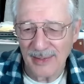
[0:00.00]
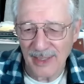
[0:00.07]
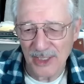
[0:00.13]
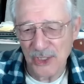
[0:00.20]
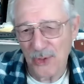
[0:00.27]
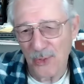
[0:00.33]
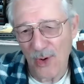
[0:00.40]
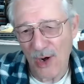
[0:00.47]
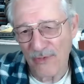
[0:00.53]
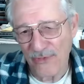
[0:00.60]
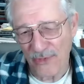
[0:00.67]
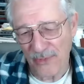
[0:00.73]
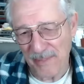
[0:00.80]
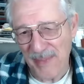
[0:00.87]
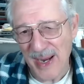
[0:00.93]
than you are
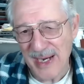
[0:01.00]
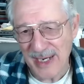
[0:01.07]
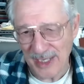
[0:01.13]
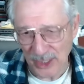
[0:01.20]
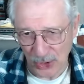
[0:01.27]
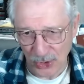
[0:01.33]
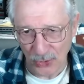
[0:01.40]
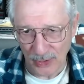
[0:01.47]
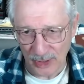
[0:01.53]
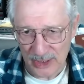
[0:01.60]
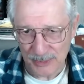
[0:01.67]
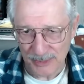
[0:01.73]
from making goods,